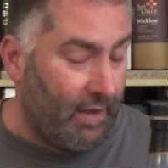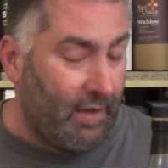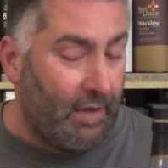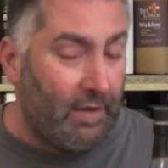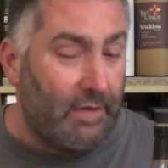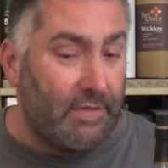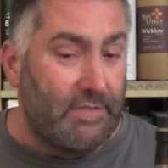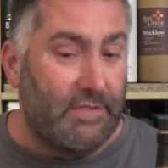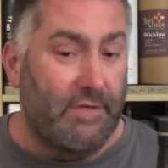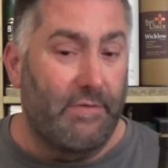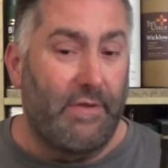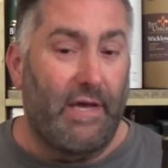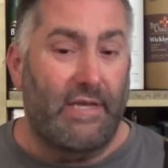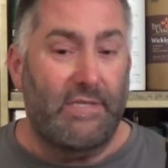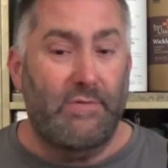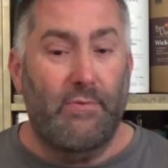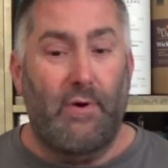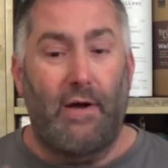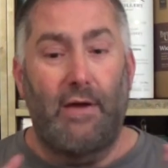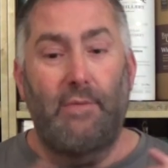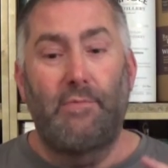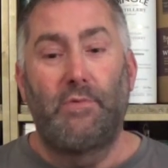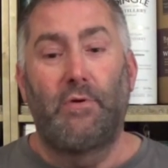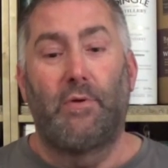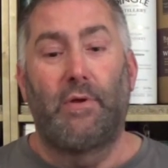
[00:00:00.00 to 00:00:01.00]
So that's why
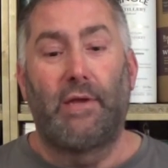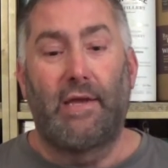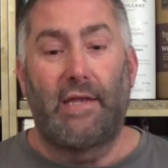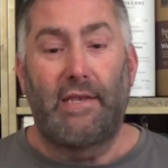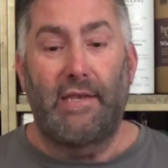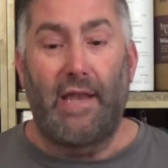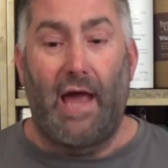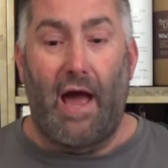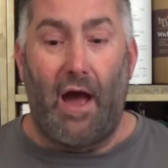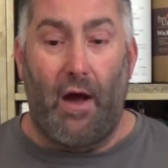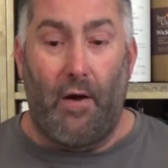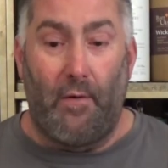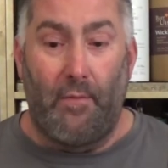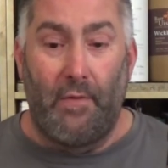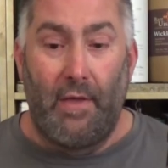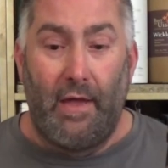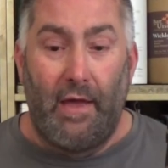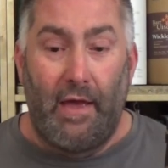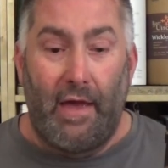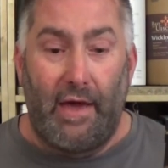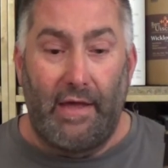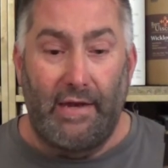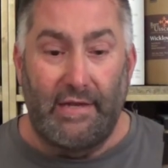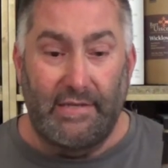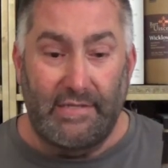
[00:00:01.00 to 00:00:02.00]
I'm doing it now.
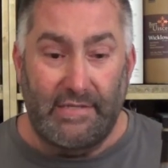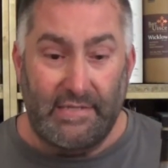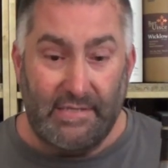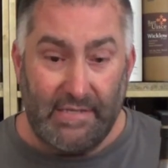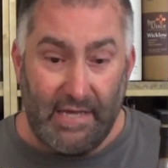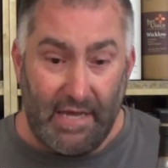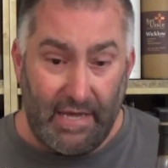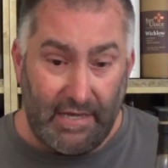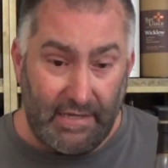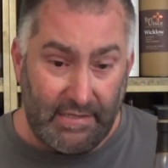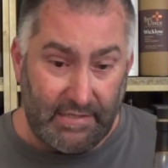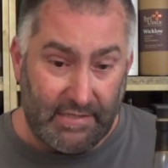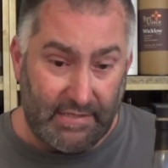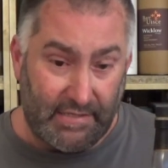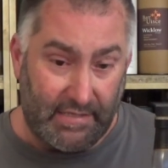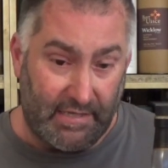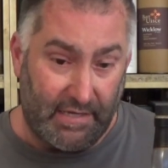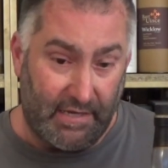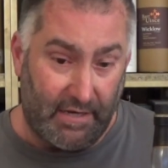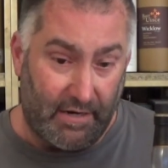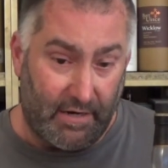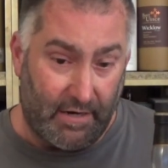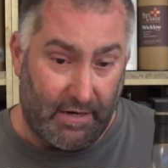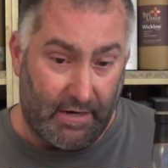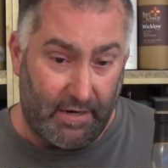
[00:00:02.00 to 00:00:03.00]
And it says
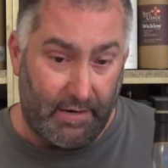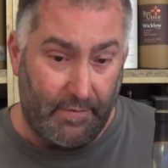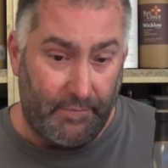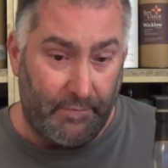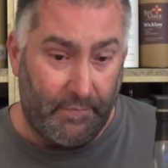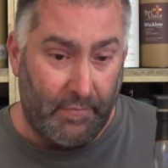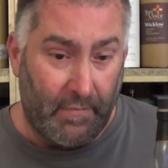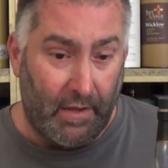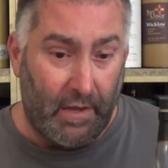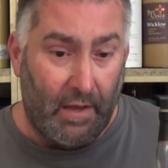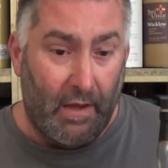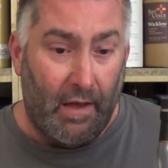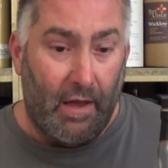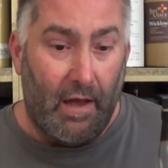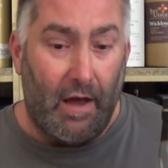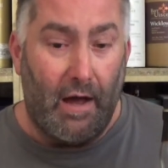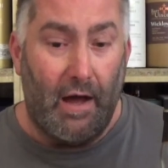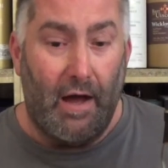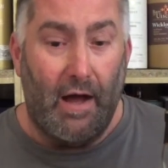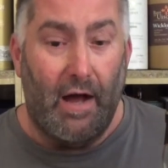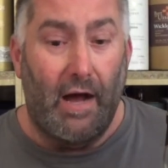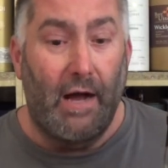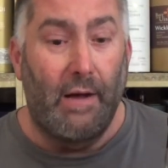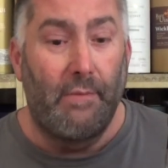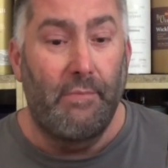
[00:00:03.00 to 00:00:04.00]
here
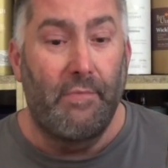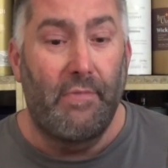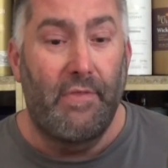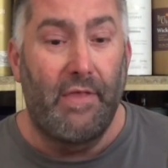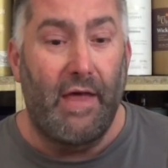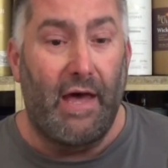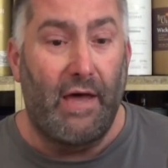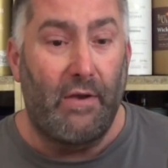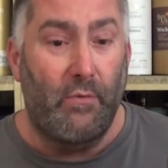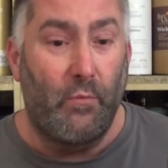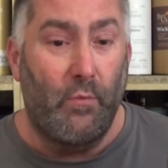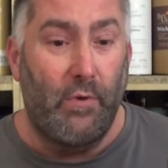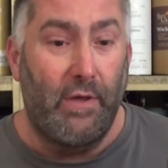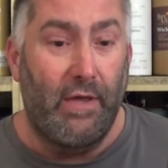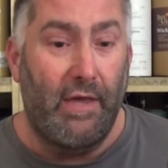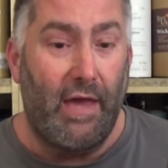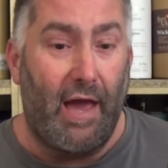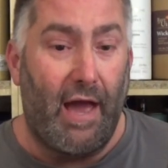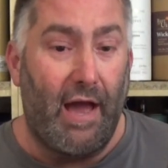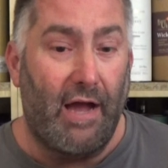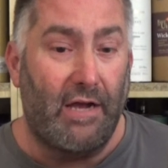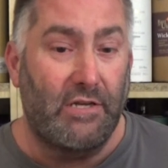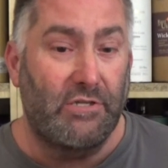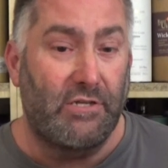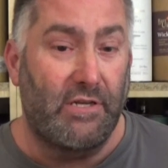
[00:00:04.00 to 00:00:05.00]
um, that we
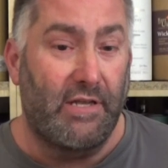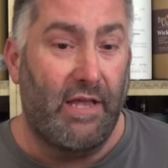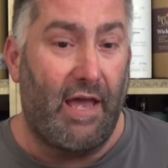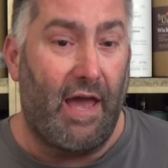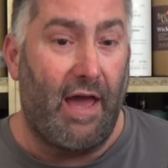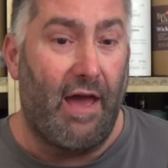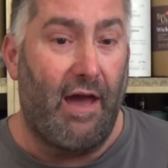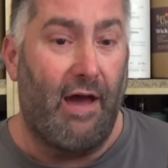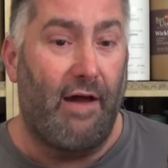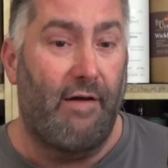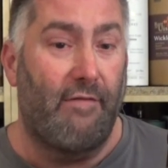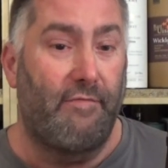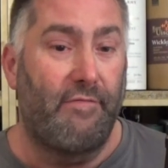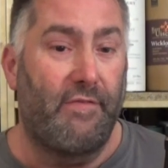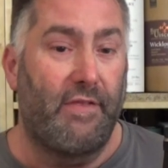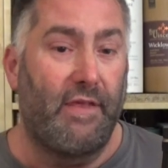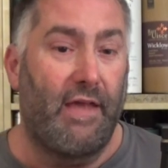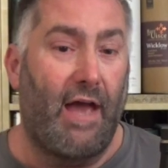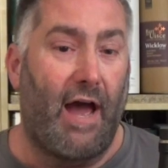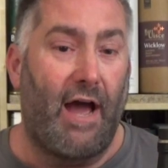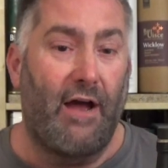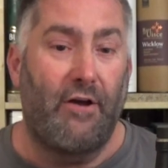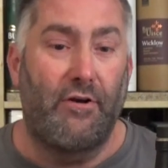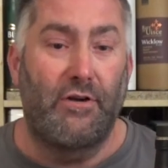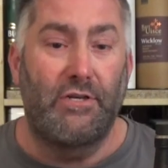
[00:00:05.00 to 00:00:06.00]
actually have the
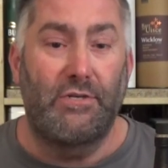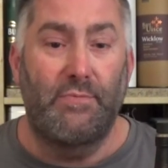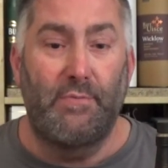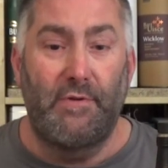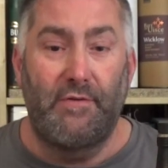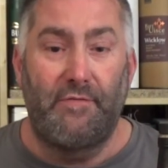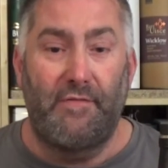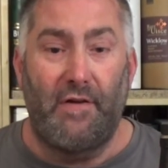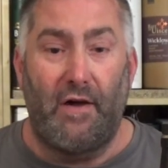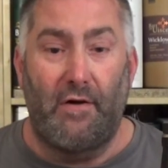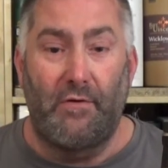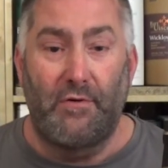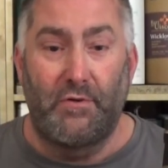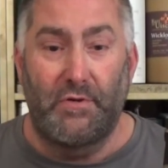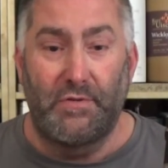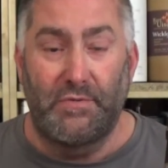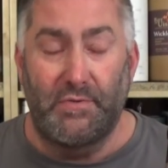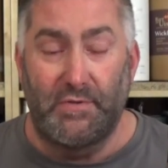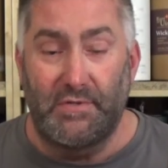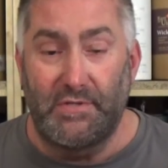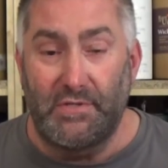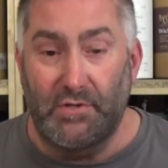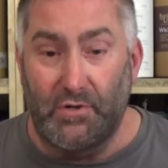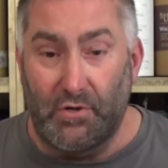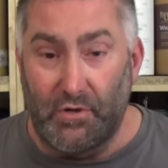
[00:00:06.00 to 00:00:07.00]
Irishman Founders
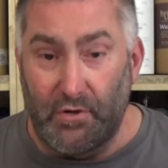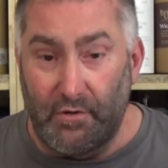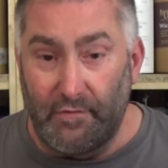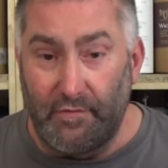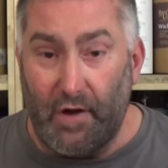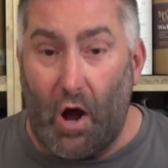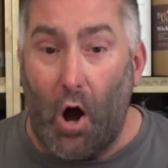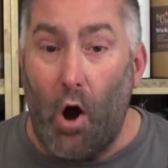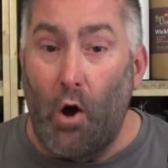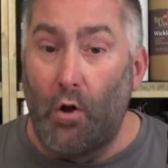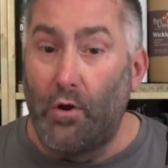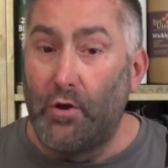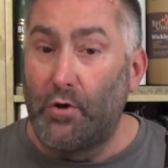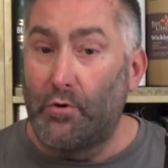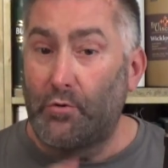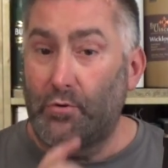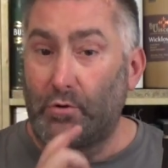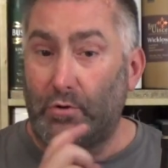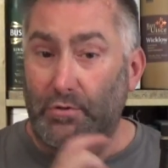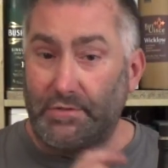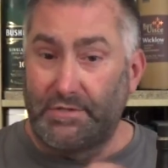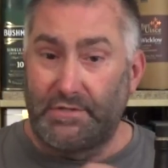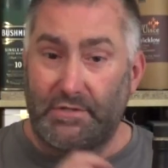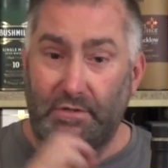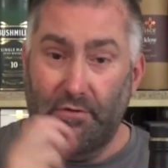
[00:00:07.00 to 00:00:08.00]
Reserve
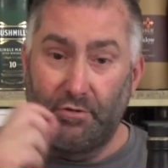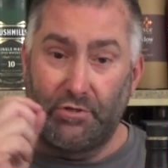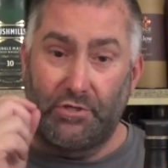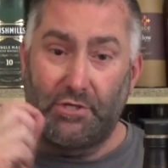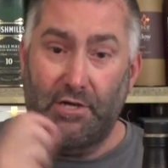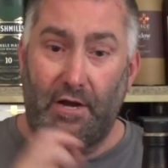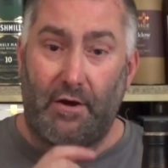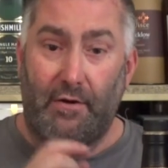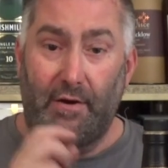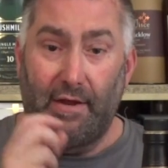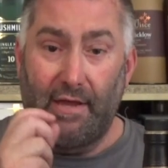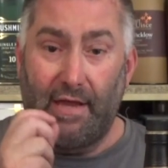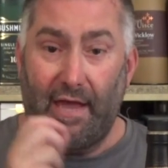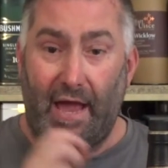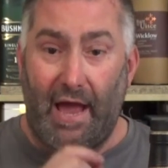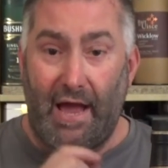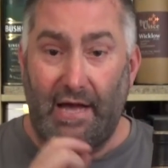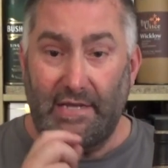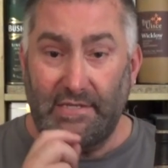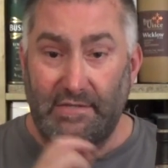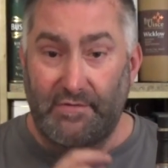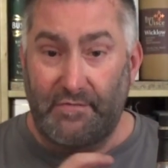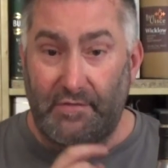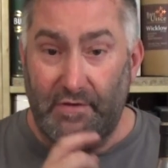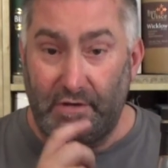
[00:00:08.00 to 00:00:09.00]
Oloroso Sherry
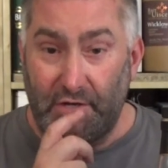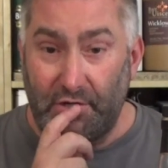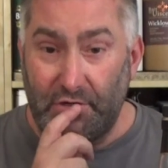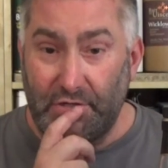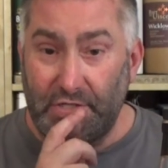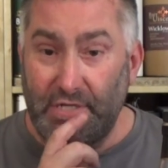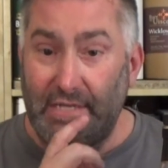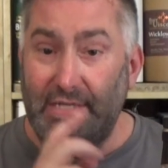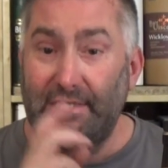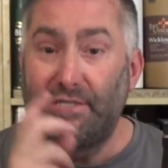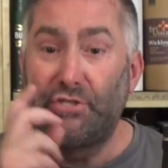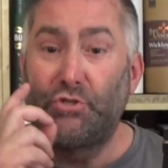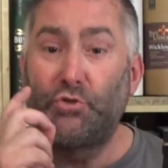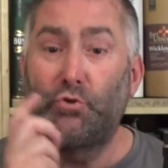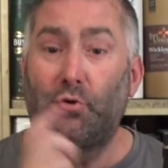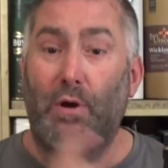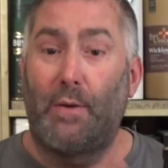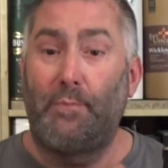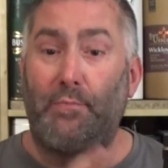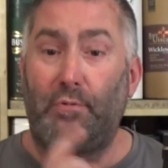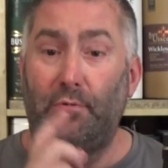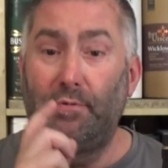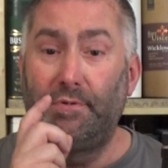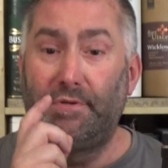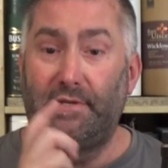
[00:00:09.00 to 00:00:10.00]
Cask Finish is
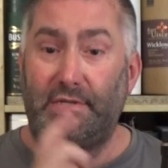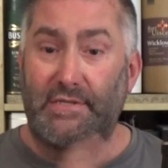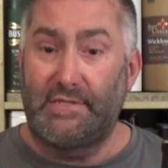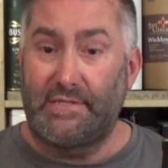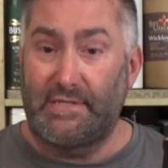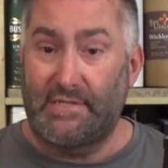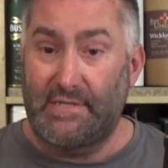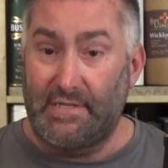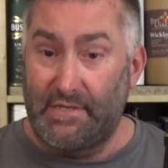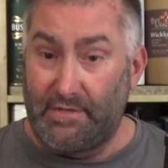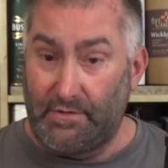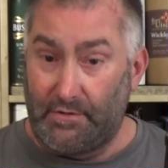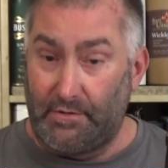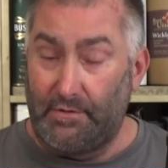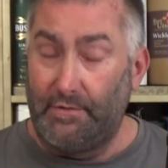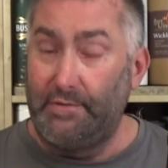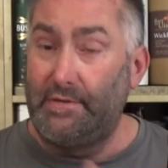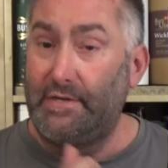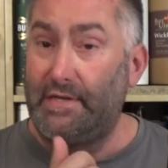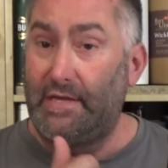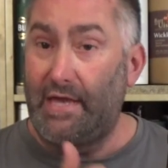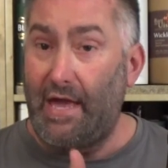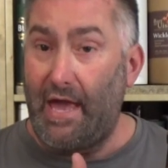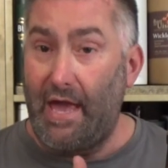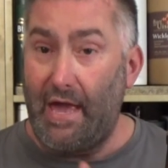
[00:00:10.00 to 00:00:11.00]
triple distilled,
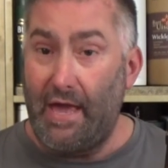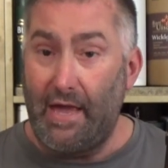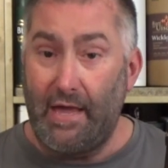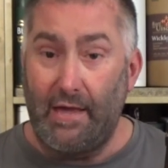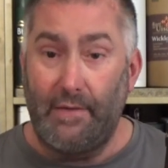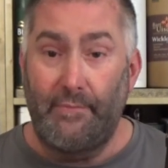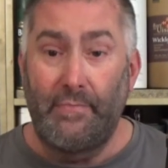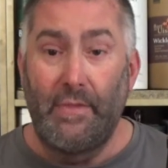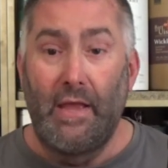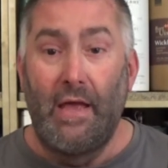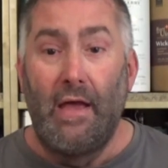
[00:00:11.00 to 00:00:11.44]
yay,